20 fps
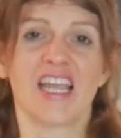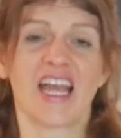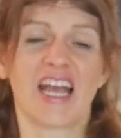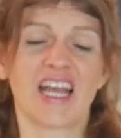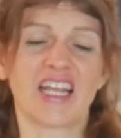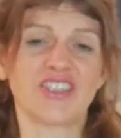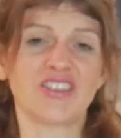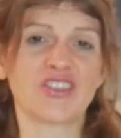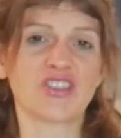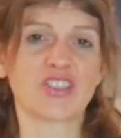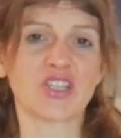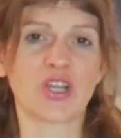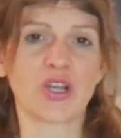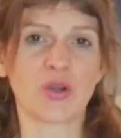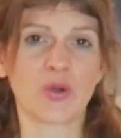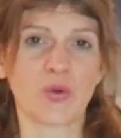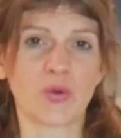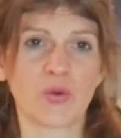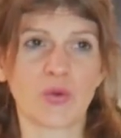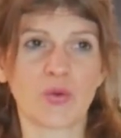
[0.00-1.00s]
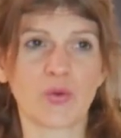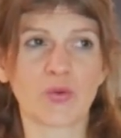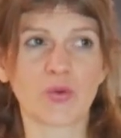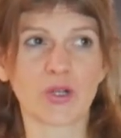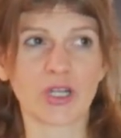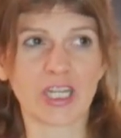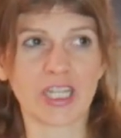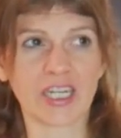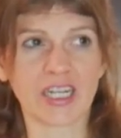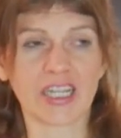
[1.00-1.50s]
And so
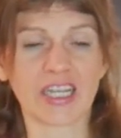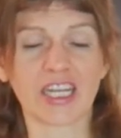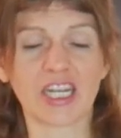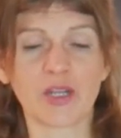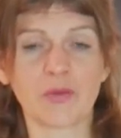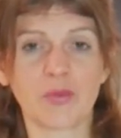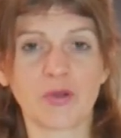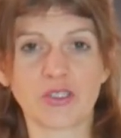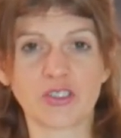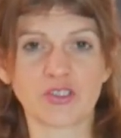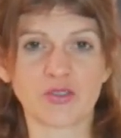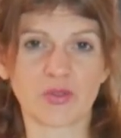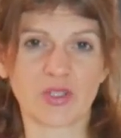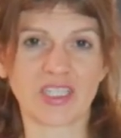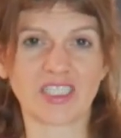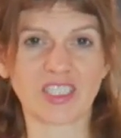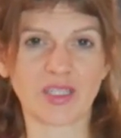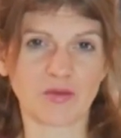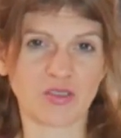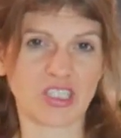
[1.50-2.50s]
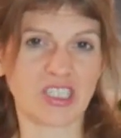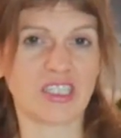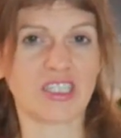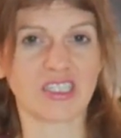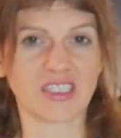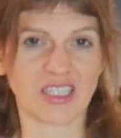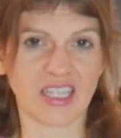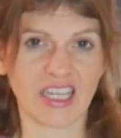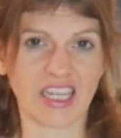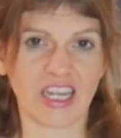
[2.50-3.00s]
we're gonna kind of push through it. Except she
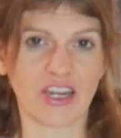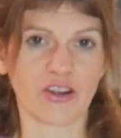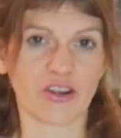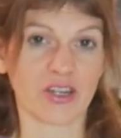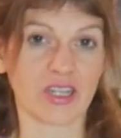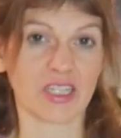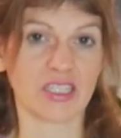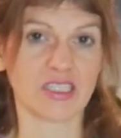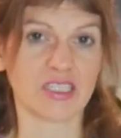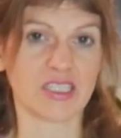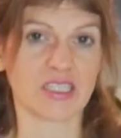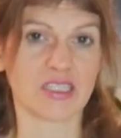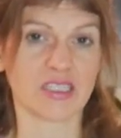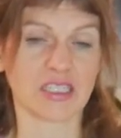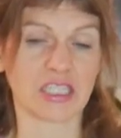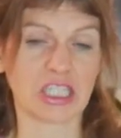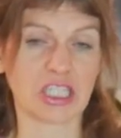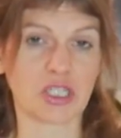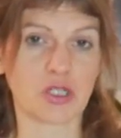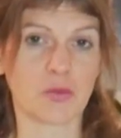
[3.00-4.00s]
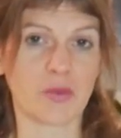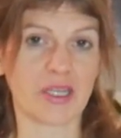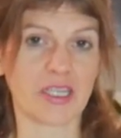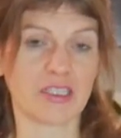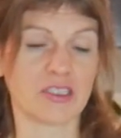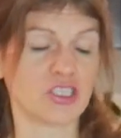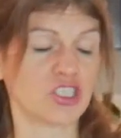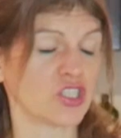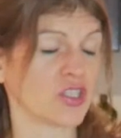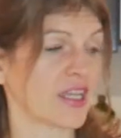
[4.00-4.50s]
does like haircuts a little bit.
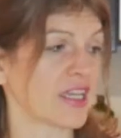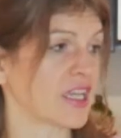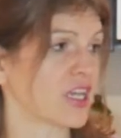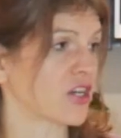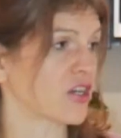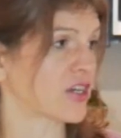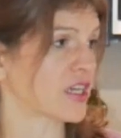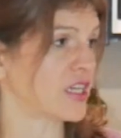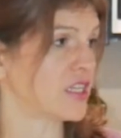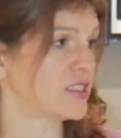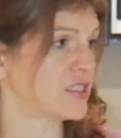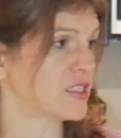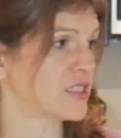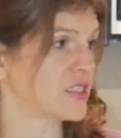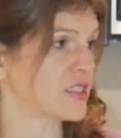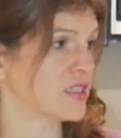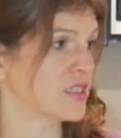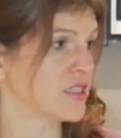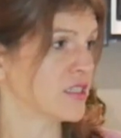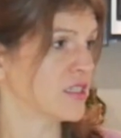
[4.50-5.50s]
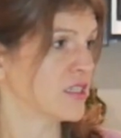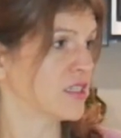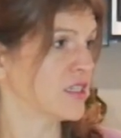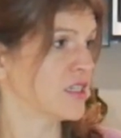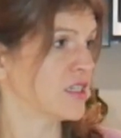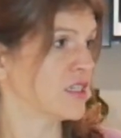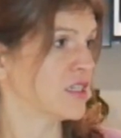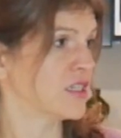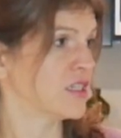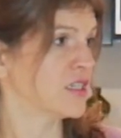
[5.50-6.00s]
Do you like haircuts? Uh,
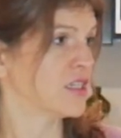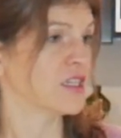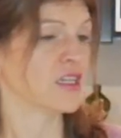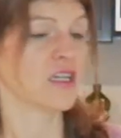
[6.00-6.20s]
yeah.